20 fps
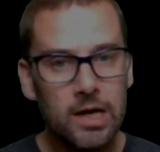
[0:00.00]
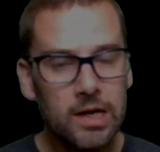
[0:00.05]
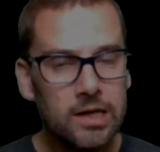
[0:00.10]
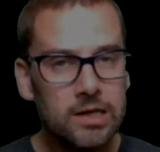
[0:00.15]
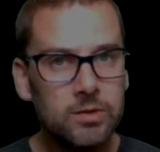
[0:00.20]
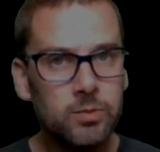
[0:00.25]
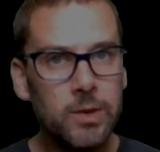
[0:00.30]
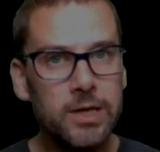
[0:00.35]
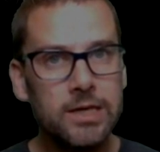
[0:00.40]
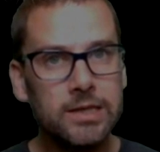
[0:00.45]
is
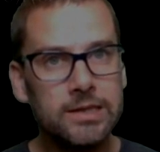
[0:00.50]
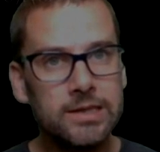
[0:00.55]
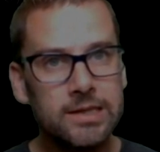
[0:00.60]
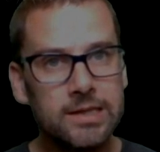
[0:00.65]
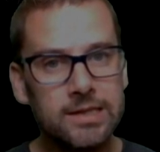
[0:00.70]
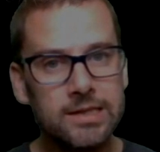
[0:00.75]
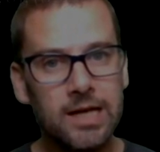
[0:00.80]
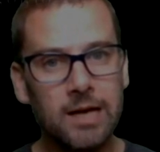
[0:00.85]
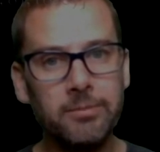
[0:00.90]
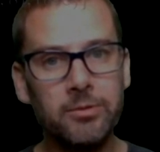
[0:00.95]
we can
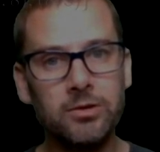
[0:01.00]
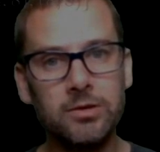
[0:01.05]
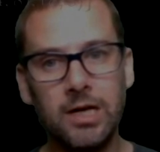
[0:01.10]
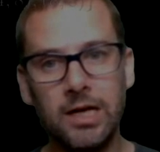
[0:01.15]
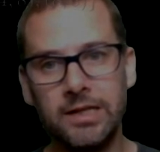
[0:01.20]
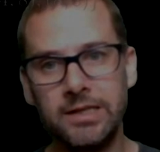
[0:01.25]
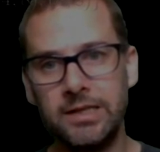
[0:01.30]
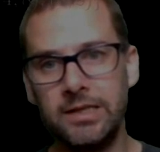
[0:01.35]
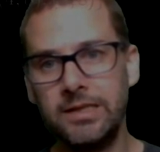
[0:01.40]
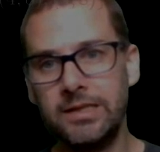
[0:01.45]

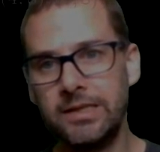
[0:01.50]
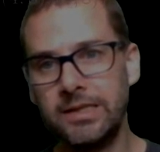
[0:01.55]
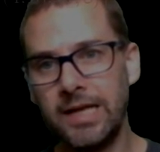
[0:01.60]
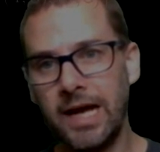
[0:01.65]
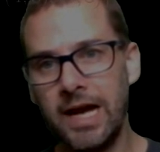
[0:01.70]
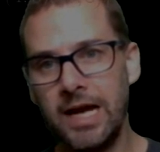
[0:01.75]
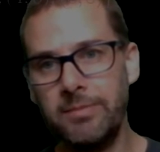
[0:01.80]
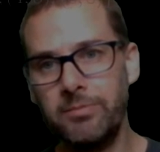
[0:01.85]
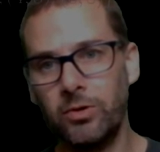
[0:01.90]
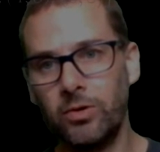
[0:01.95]
summarize this
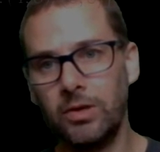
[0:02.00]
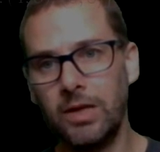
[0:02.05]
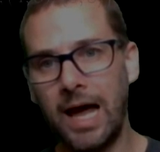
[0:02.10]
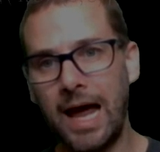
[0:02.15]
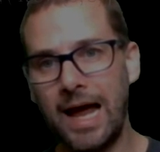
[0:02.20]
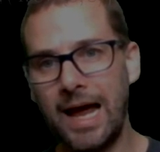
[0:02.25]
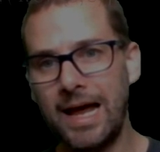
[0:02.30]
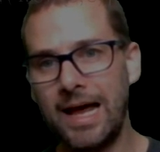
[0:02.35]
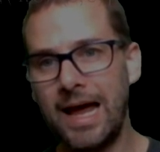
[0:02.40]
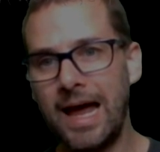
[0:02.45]
table
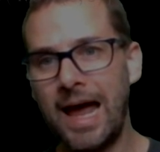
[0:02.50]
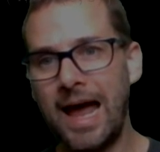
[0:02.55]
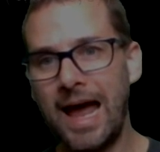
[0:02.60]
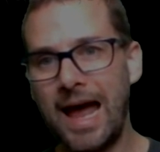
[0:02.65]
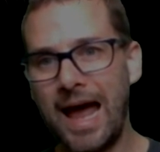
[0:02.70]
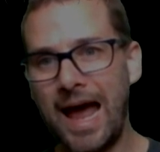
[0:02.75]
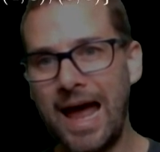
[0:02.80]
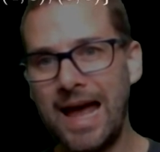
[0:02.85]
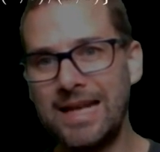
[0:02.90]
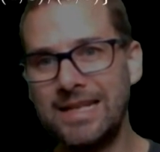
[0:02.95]

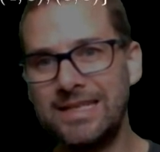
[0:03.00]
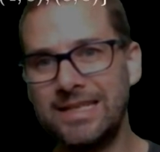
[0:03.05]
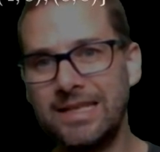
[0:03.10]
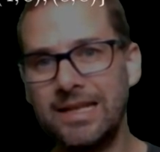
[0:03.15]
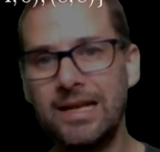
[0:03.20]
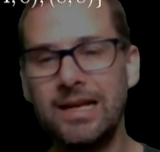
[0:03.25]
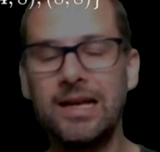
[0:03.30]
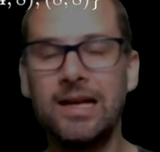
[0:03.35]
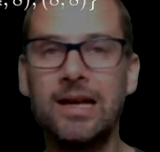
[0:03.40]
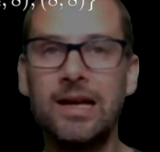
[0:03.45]
as
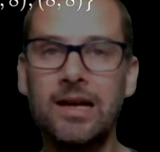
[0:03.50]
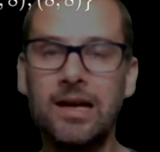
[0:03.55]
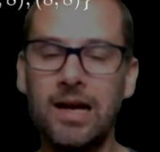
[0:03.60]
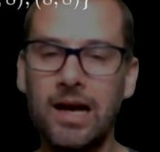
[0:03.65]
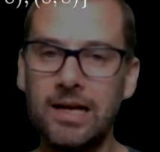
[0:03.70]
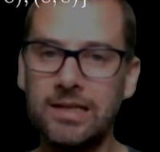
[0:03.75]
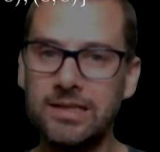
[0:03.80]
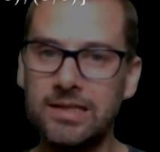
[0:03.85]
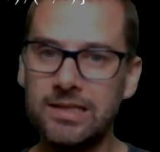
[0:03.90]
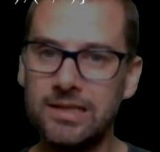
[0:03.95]
a
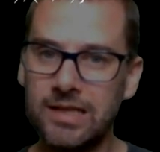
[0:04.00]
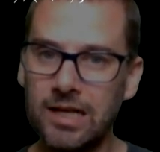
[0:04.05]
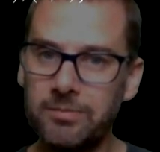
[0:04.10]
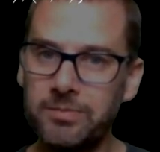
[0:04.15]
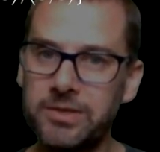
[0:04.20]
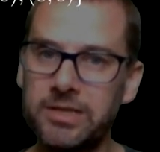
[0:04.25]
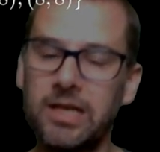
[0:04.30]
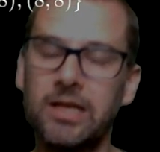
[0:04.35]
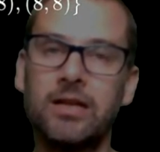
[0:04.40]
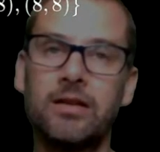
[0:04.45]

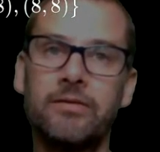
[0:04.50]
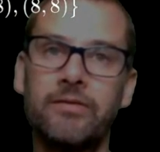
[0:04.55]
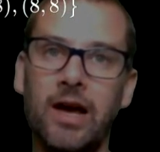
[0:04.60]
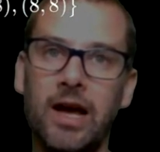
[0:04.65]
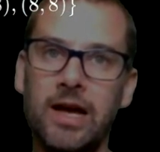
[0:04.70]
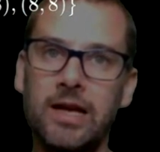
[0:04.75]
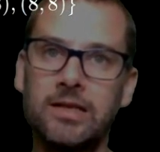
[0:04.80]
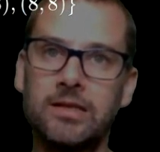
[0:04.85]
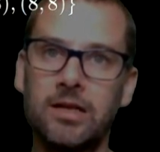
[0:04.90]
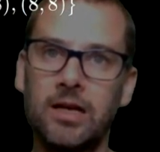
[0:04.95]
subset of
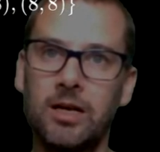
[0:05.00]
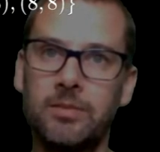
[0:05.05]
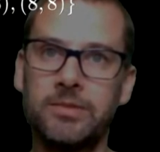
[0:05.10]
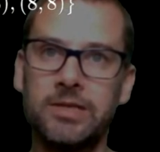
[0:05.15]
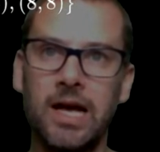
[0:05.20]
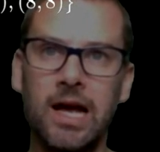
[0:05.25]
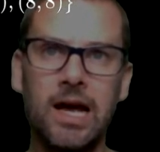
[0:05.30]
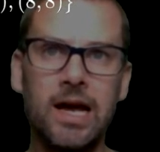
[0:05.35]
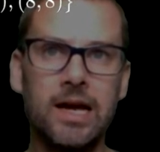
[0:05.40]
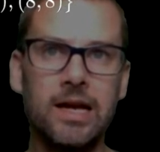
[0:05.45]
A times
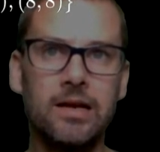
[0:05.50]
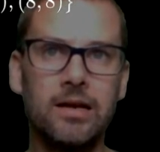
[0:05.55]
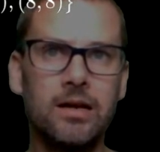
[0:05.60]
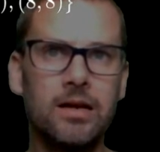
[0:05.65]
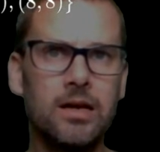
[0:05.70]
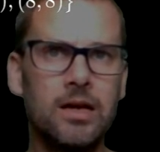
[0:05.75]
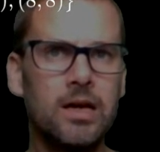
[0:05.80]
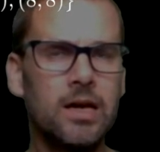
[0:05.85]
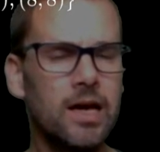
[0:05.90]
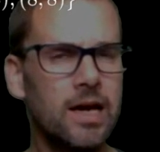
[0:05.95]
A.
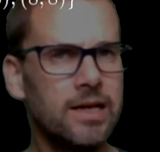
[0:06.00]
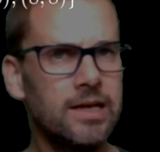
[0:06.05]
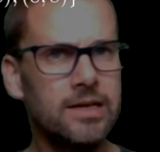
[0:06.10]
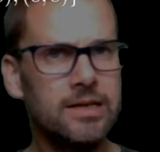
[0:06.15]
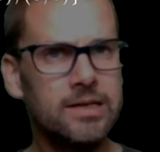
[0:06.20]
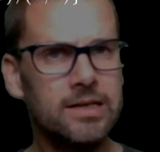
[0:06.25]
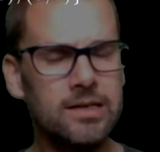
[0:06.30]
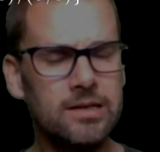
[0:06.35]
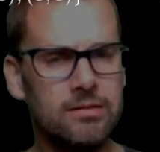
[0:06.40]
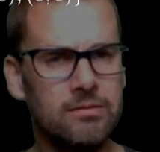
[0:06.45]
And
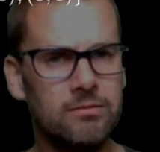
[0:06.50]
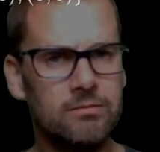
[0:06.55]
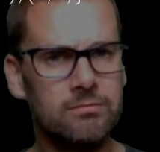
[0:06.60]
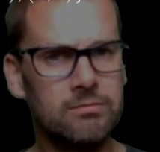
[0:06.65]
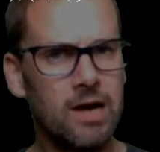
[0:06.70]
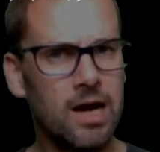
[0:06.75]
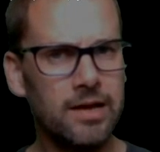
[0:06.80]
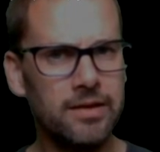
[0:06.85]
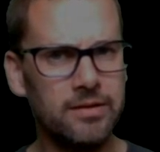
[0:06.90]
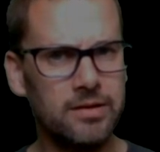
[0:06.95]
indeed,
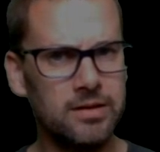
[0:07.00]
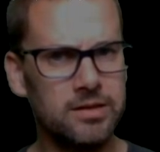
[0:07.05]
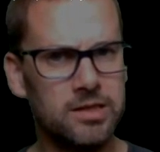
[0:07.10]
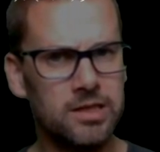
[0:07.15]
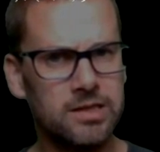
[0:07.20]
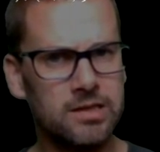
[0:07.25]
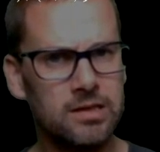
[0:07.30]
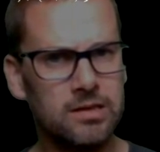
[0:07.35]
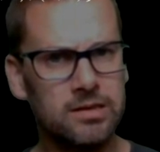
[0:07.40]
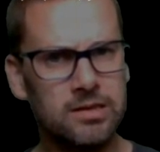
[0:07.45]
rather than
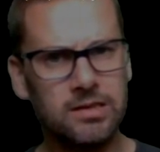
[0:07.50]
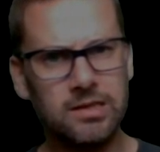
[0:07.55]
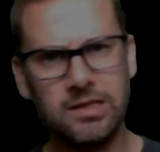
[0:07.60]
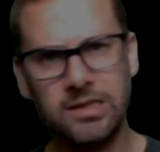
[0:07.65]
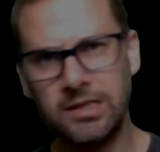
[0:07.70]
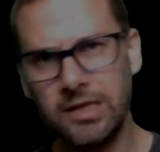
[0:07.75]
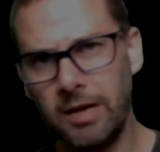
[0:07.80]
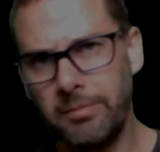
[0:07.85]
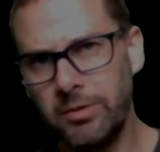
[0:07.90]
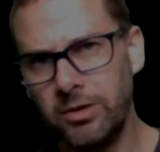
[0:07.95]
just
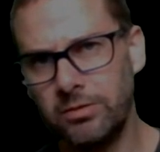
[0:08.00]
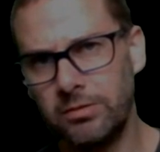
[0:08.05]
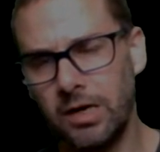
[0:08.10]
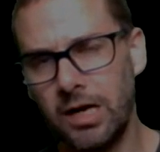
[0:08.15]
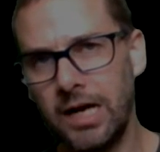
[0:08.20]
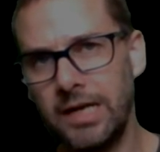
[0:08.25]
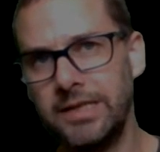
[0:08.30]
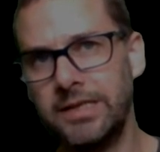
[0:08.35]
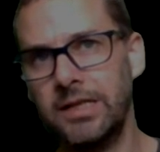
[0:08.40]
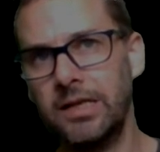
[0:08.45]

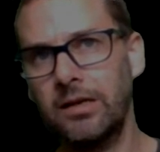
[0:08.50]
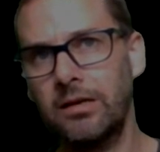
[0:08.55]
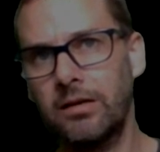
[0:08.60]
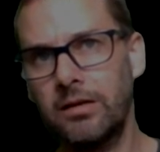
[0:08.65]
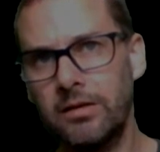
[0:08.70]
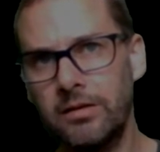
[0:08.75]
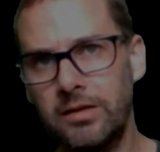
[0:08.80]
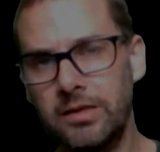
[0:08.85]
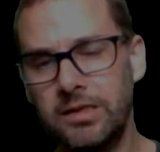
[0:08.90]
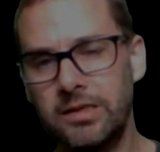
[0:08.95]
summarizing
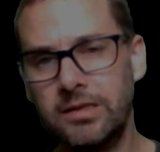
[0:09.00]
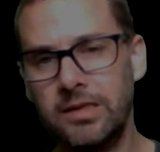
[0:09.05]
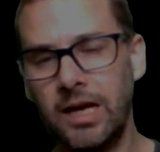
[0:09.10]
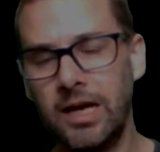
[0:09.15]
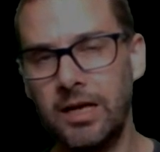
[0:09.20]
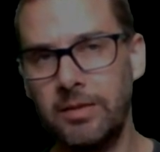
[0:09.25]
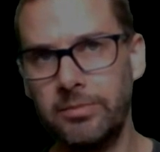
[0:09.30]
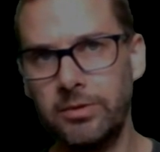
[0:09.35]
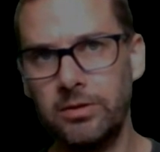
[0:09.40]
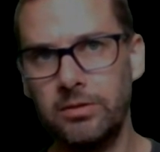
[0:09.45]
this
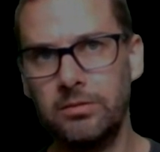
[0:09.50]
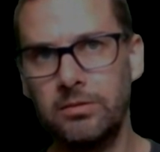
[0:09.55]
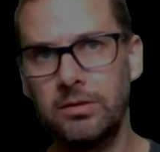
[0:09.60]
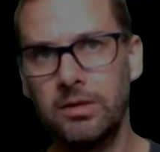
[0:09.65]
table